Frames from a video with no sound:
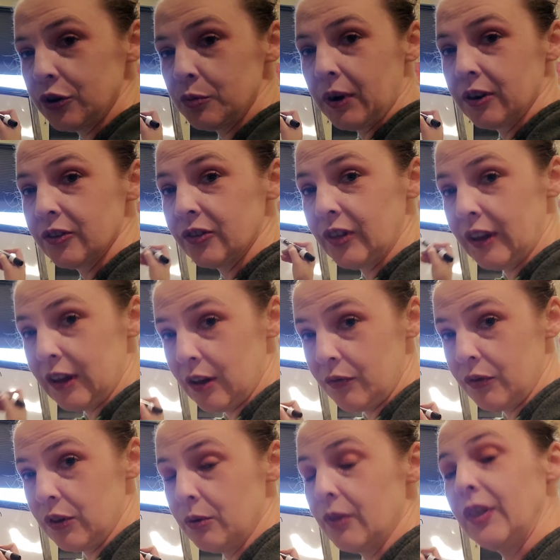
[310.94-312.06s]
parts they give
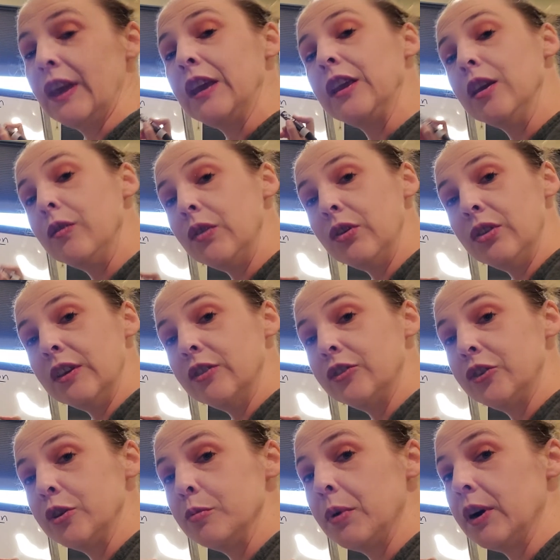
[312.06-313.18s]
you. They give you these
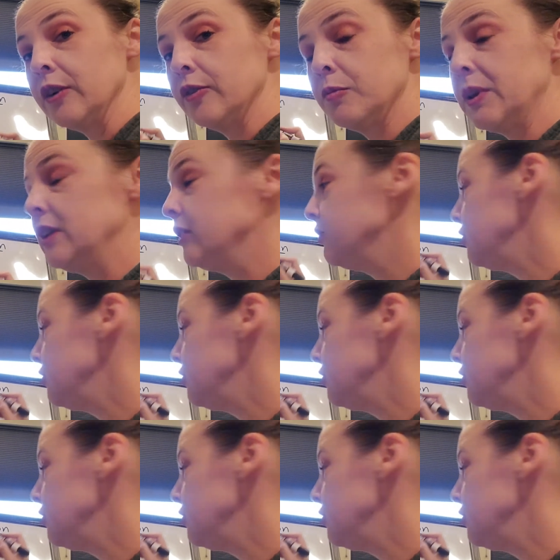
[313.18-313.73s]
two parts because